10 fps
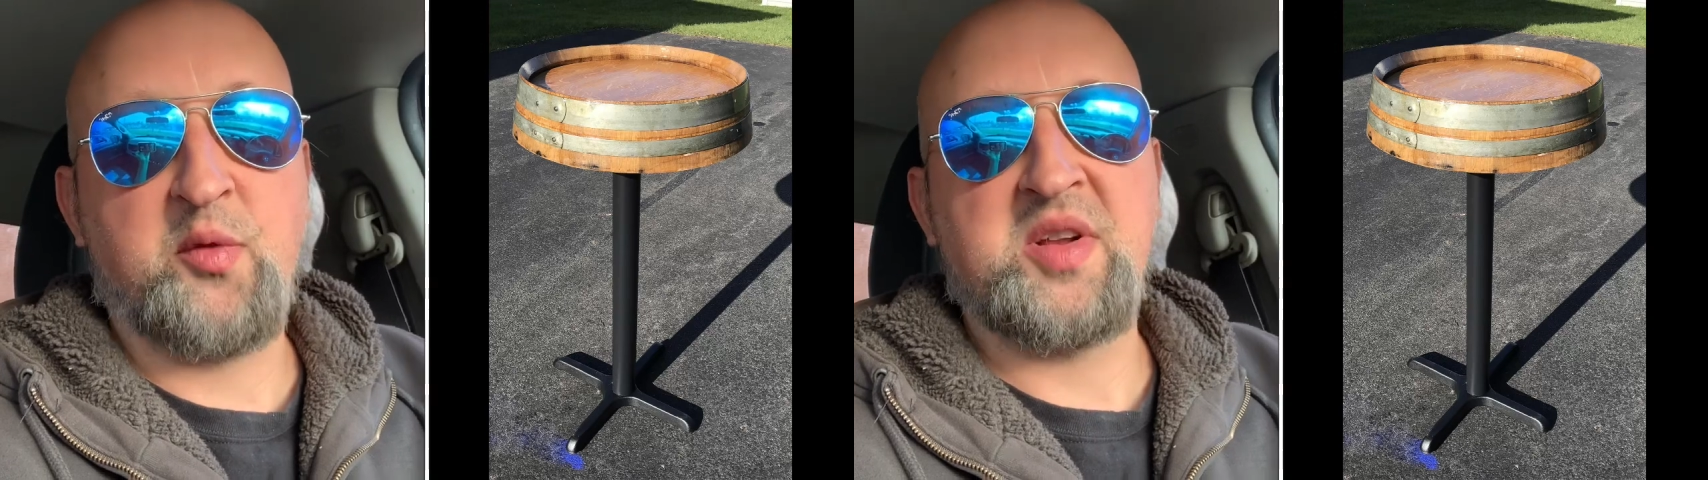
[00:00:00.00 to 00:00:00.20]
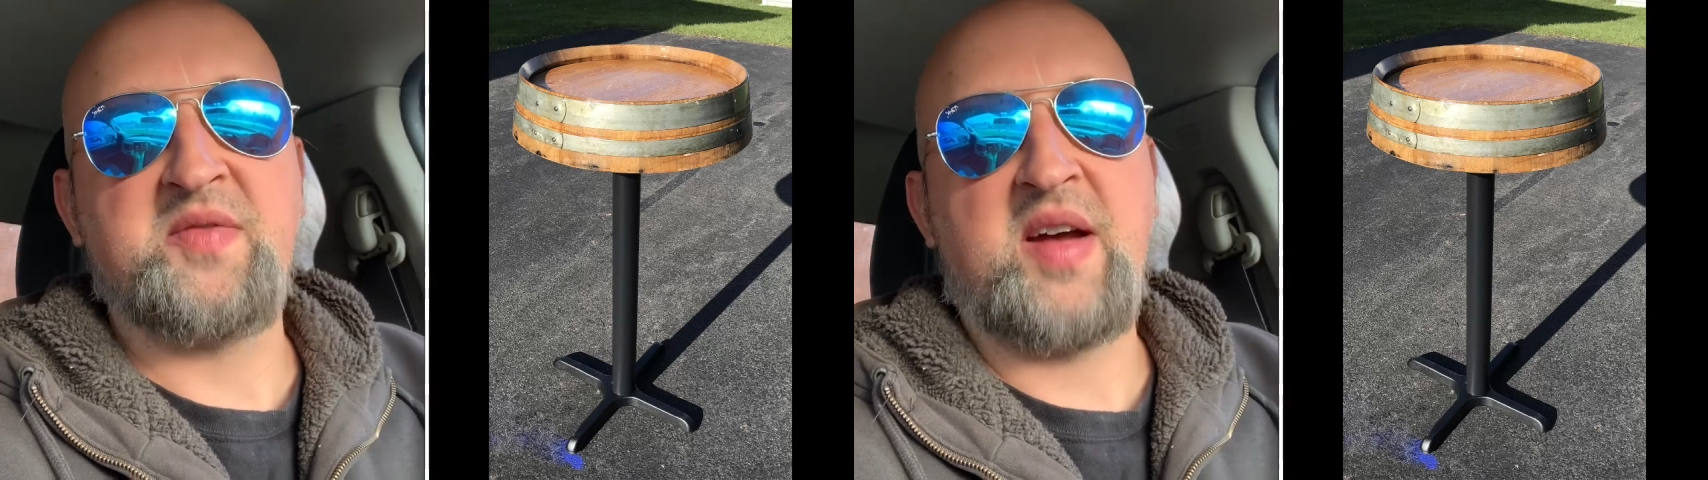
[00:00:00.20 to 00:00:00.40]

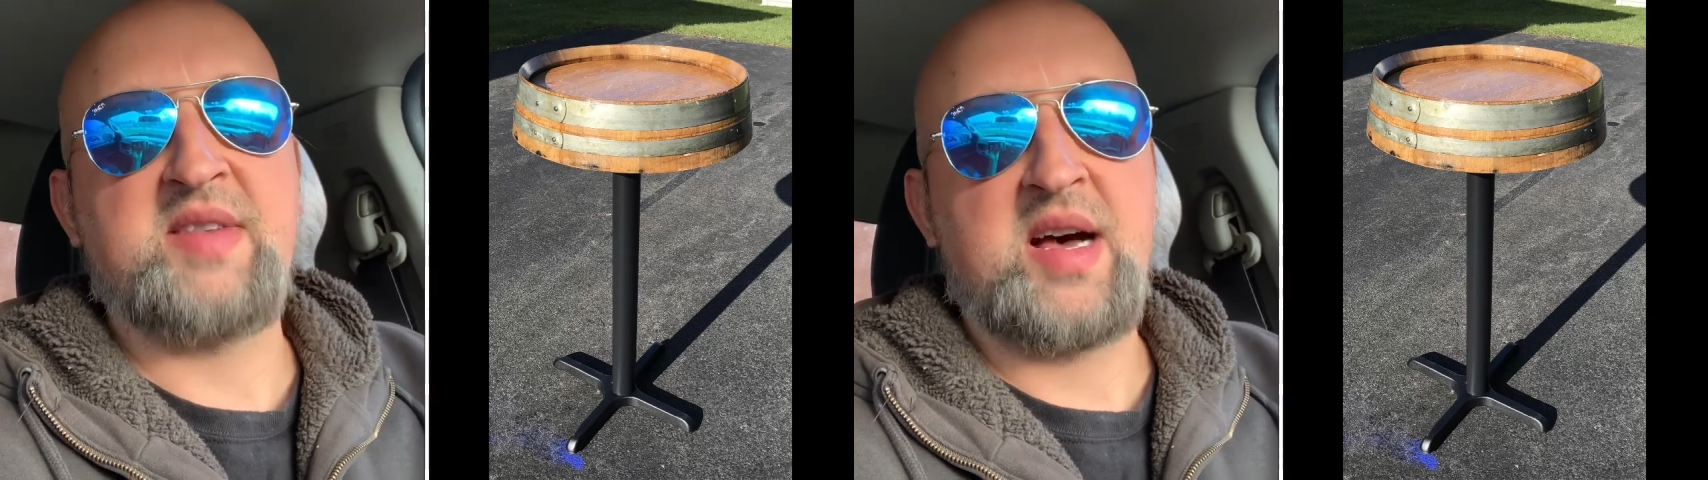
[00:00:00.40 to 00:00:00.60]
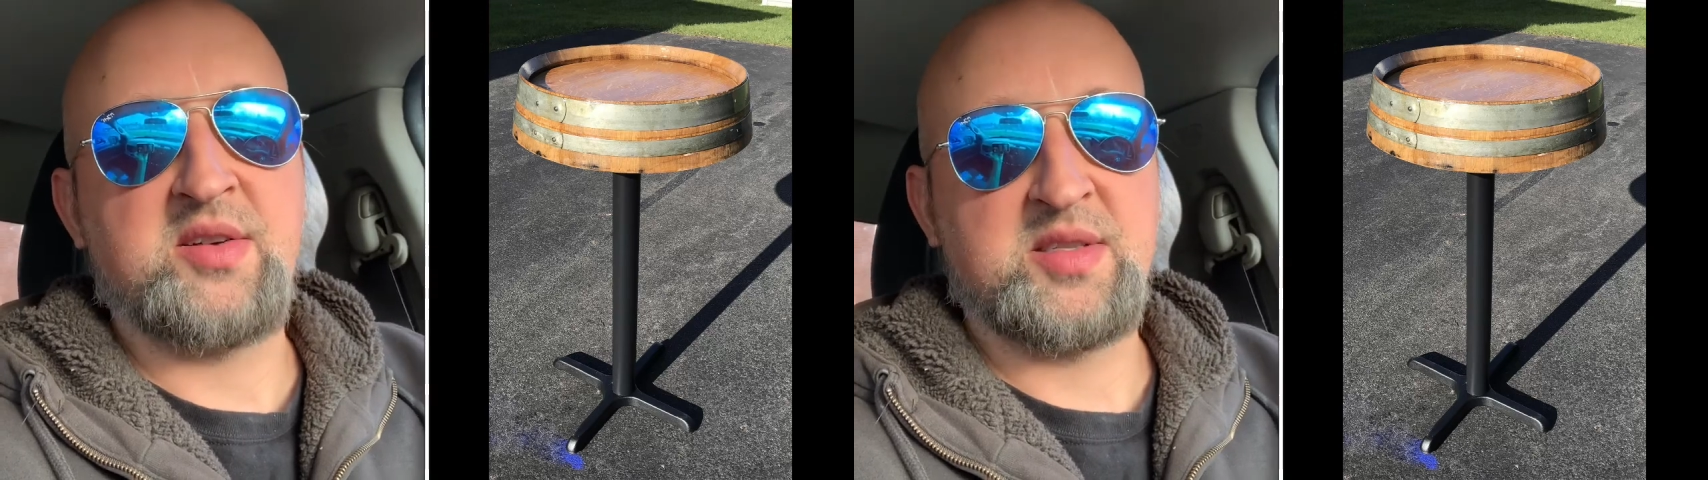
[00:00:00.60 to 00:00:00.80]

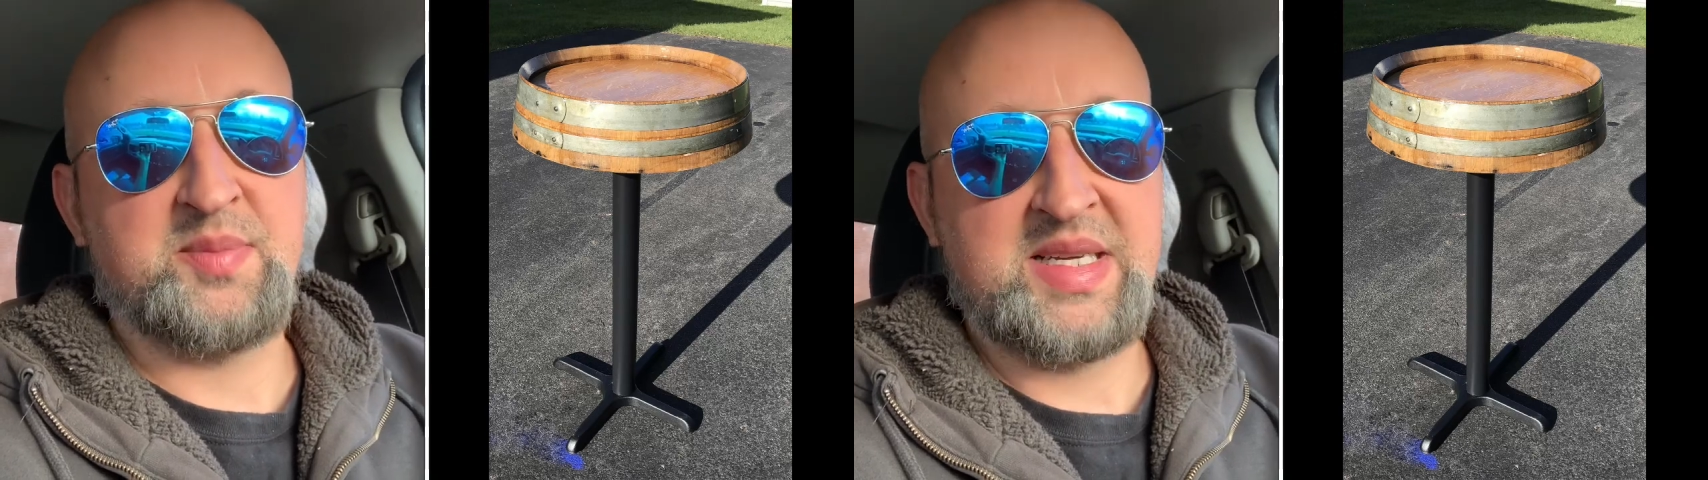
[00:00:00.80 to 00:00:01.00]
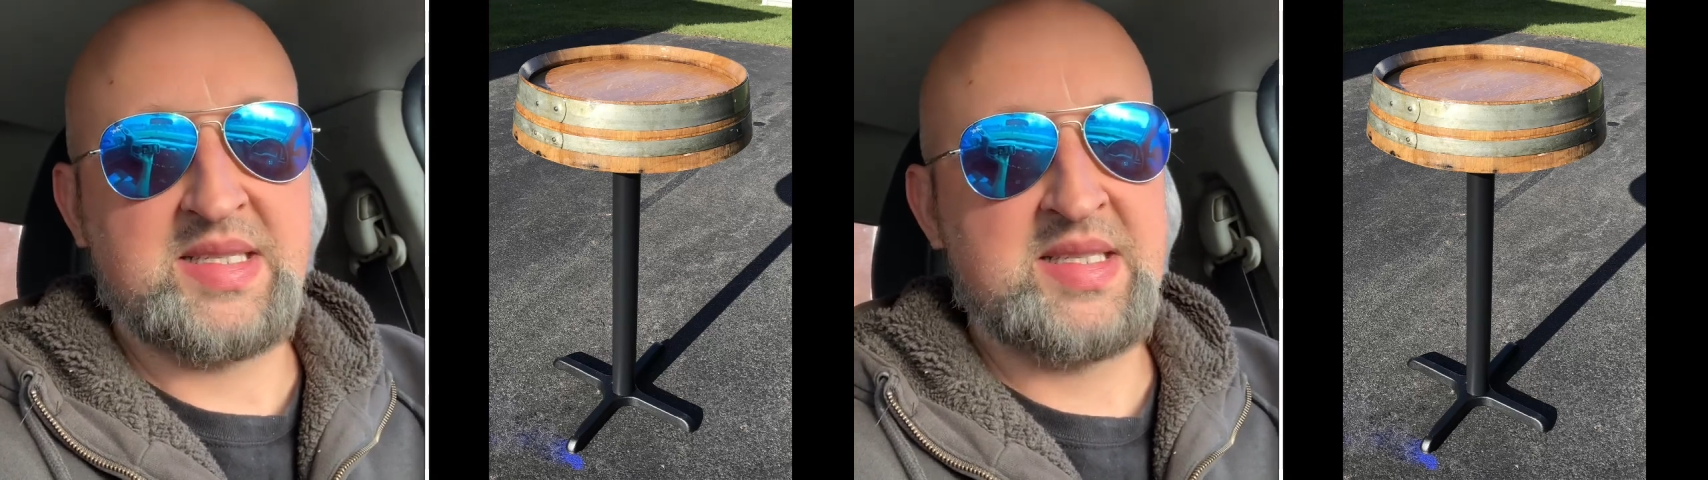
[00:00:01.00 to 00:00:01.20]
$45 a
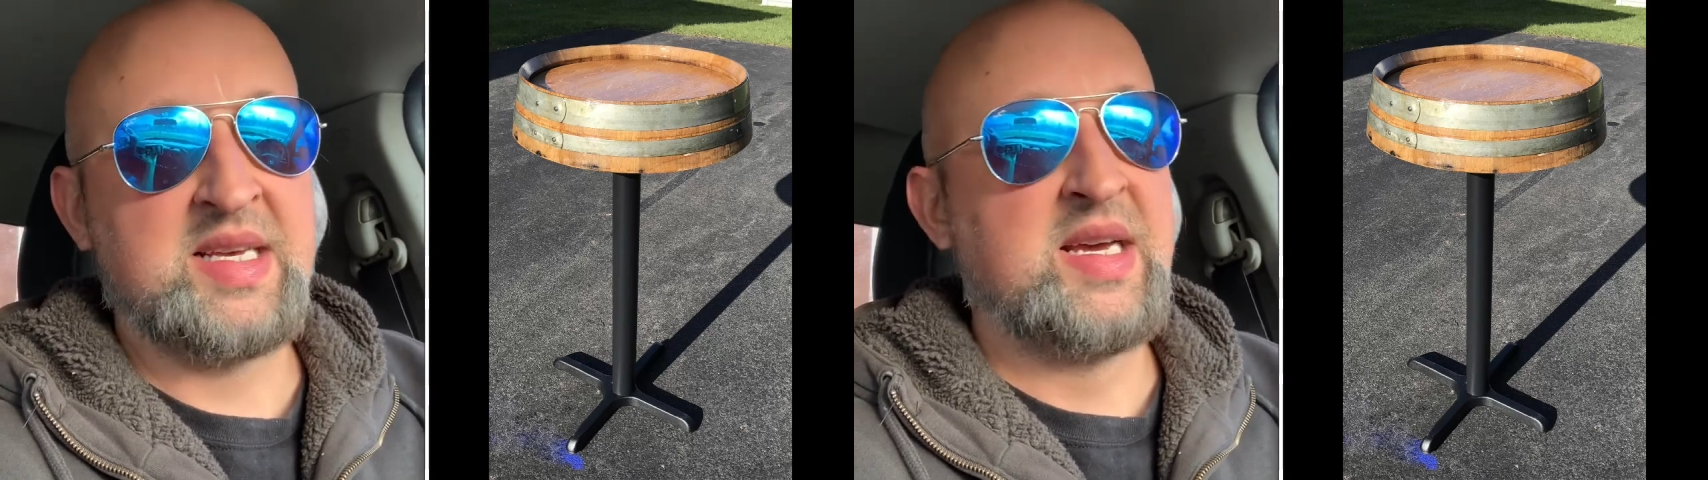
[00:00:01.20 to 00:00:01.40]
piece.